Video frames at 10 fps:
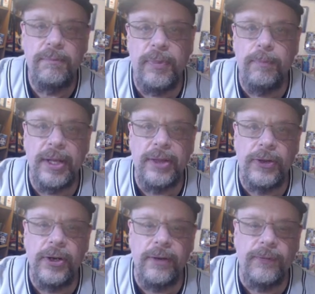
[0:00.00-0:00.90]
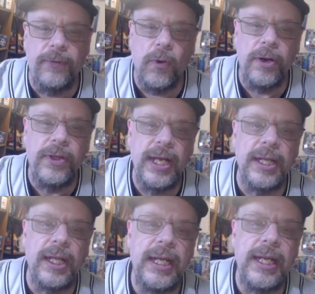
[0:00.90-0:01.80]
but third or fourth in
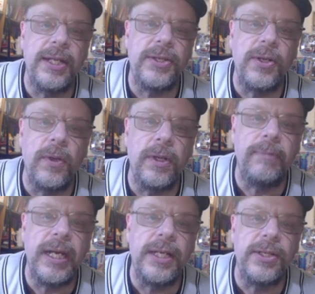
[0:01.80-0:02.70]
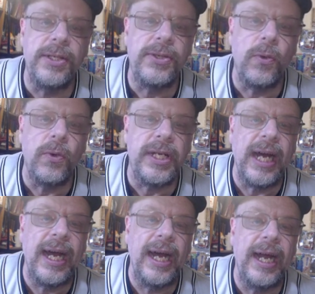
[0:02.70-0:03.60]
the league in stolen bases, or
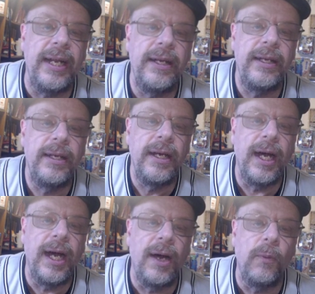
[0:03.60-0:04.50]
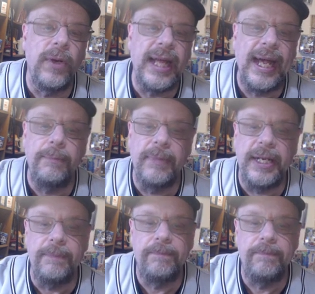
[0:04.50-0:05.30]
tied uh, with Edman.